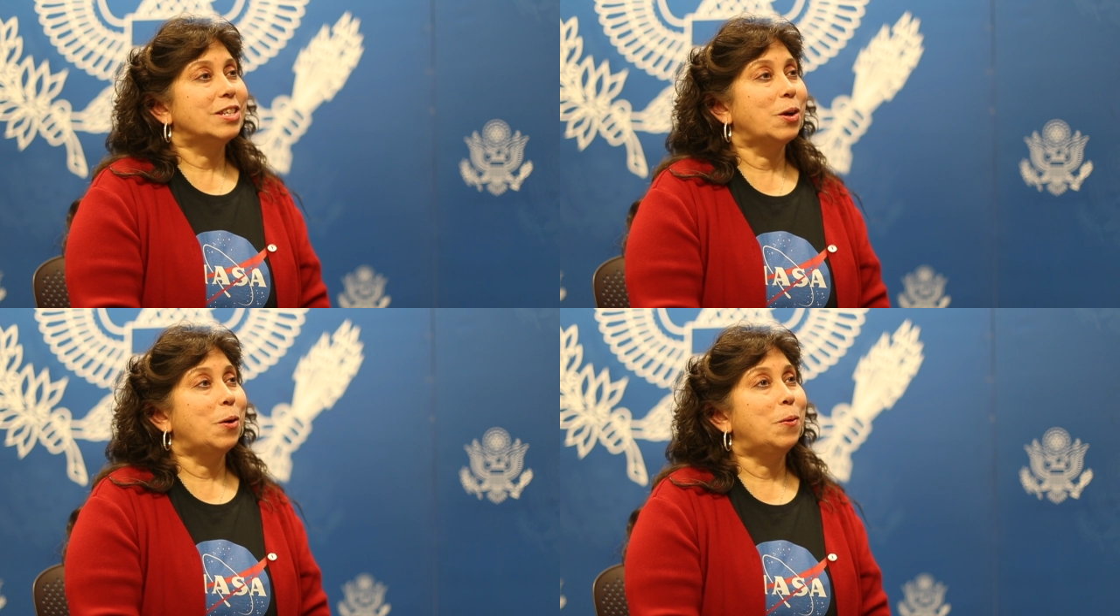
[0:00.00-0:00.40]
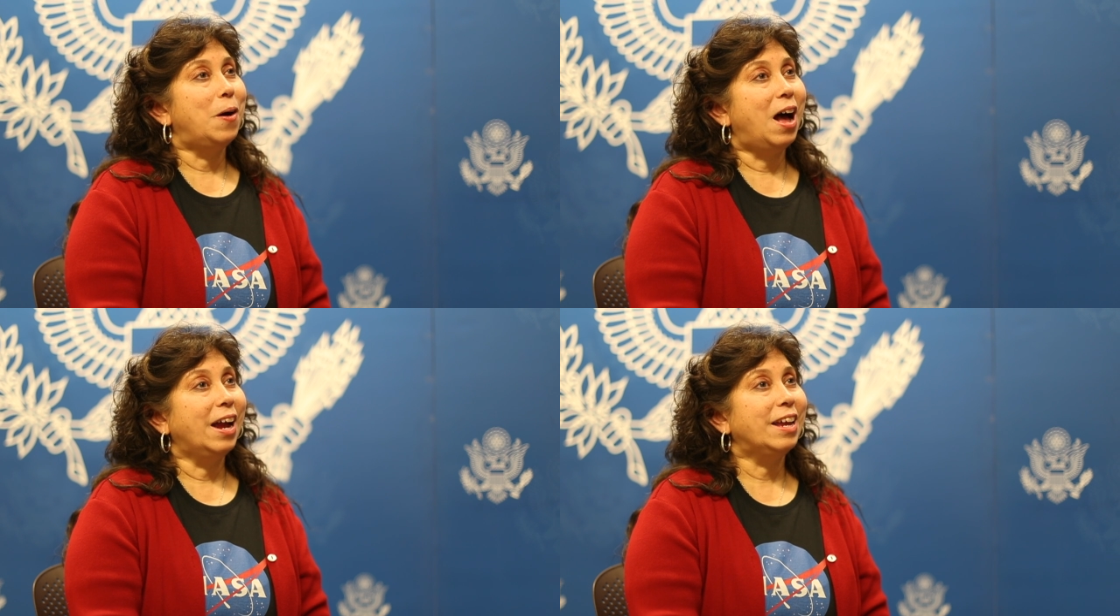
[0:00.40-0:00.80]

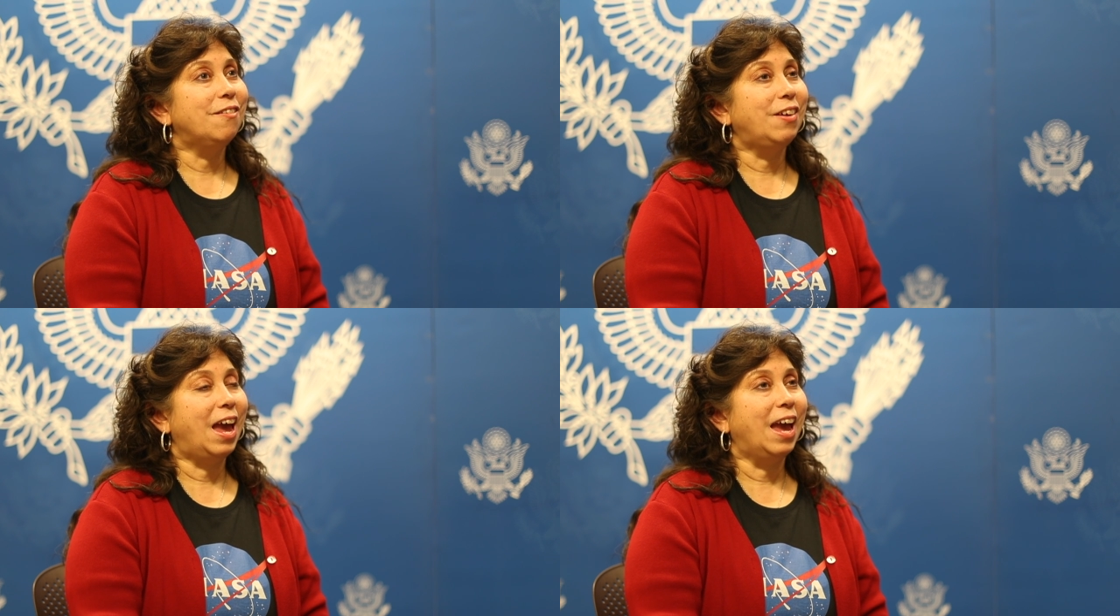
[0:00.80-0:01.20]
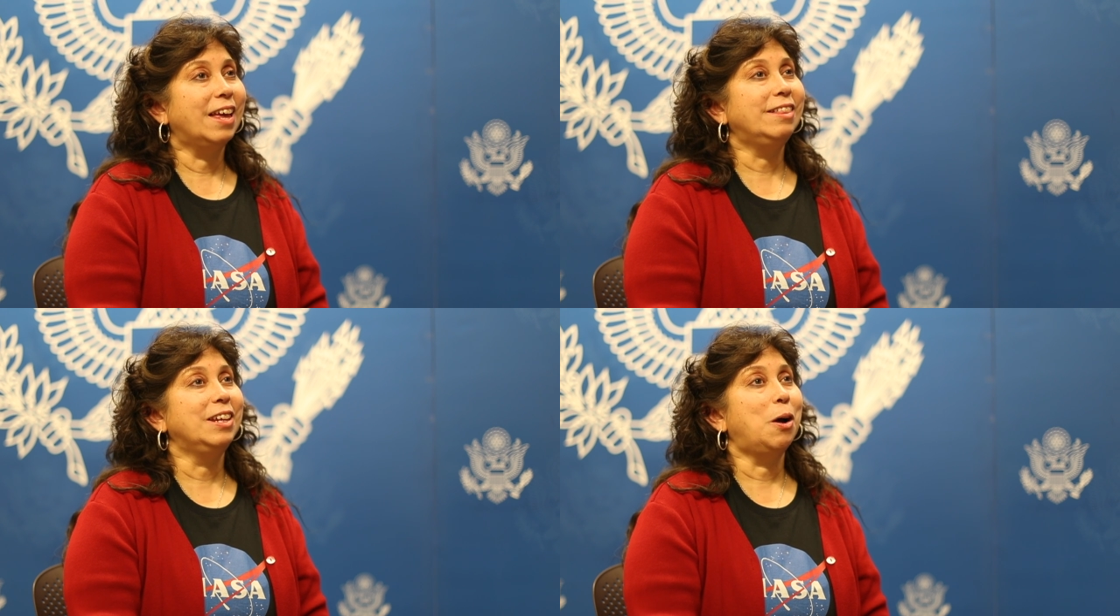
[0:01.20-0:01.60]
So I have
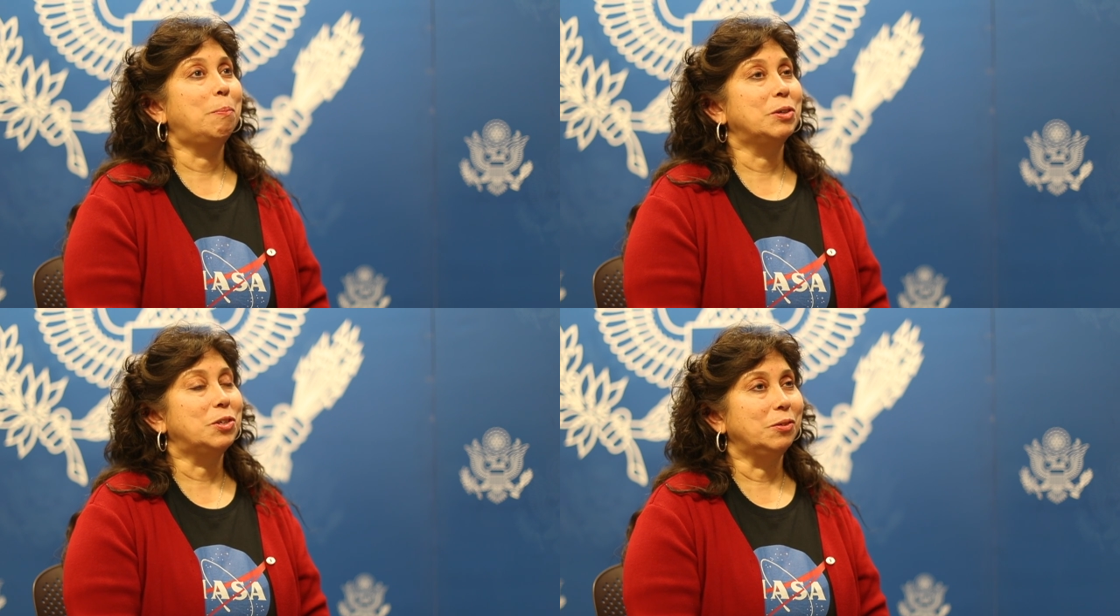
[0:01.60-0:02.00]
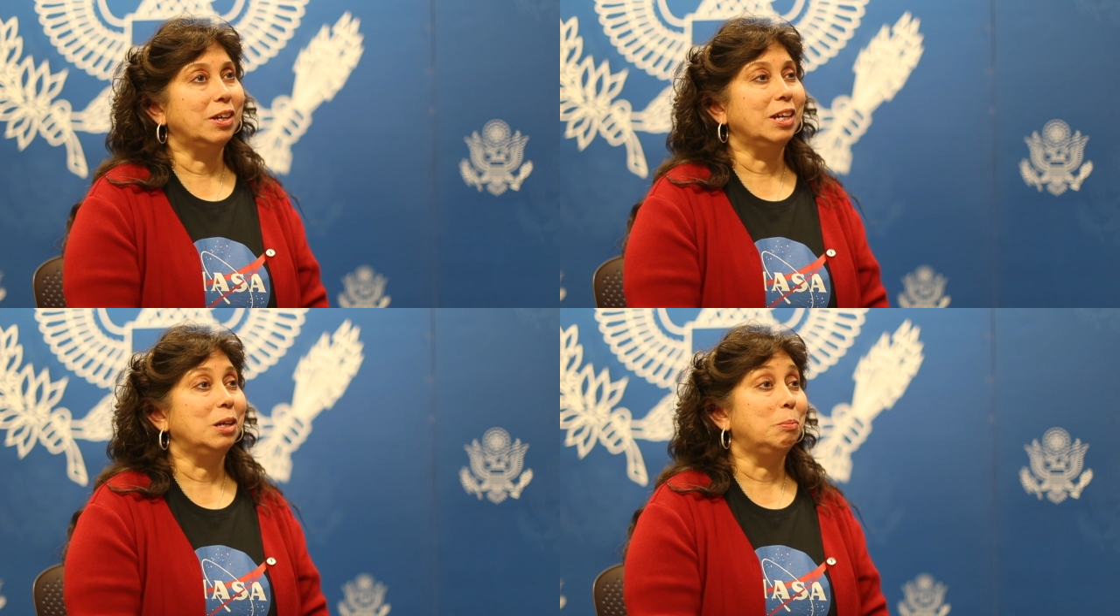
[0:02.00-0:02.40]
had the
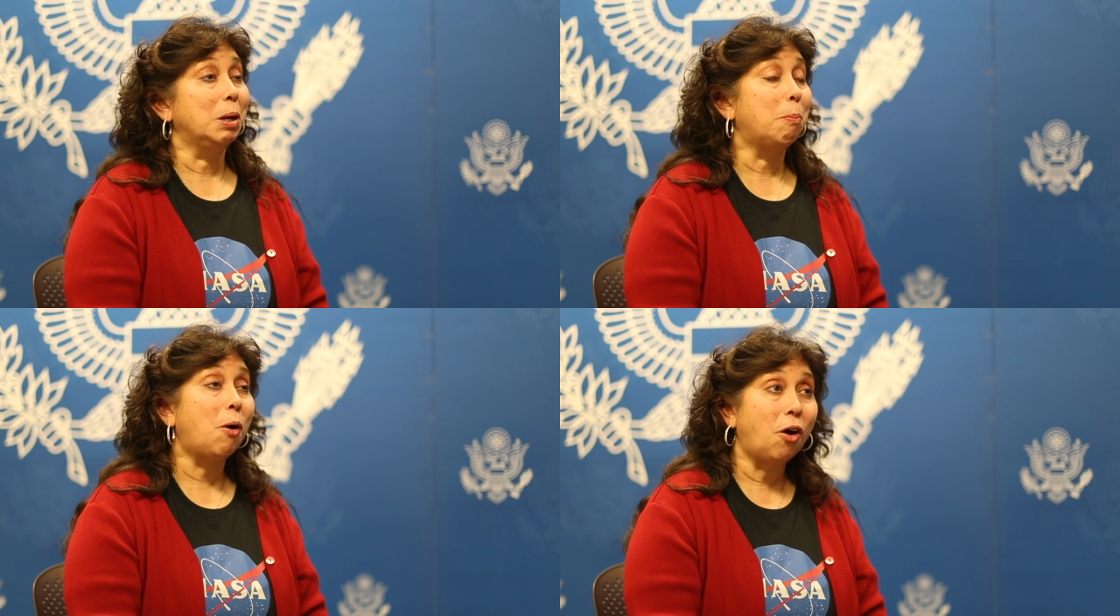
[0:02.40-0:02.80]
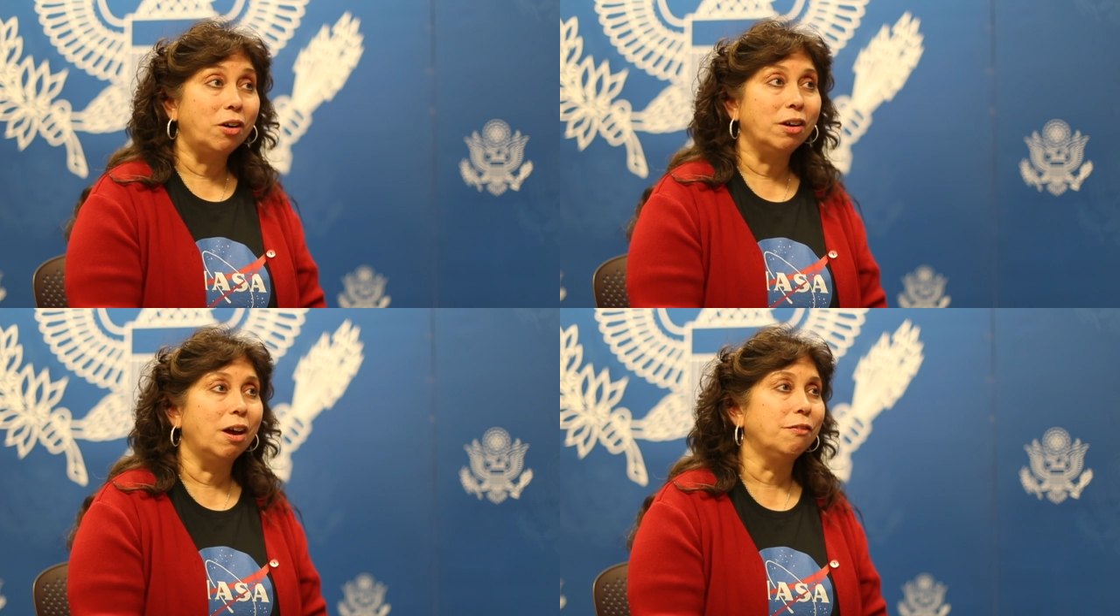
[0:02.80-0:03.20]
opportunity to be a
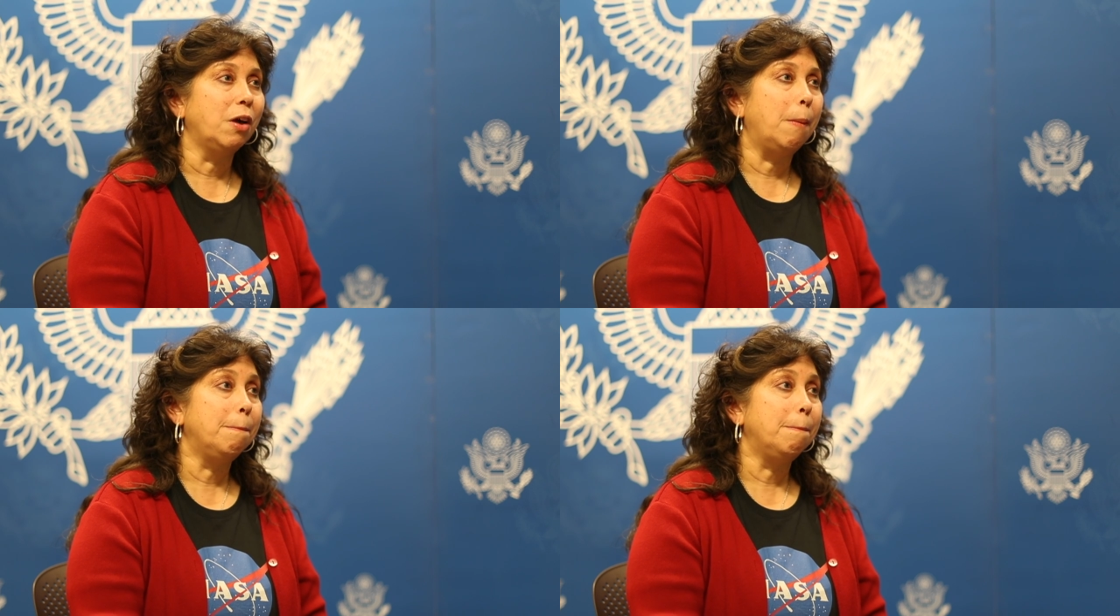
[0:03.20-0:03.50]
part of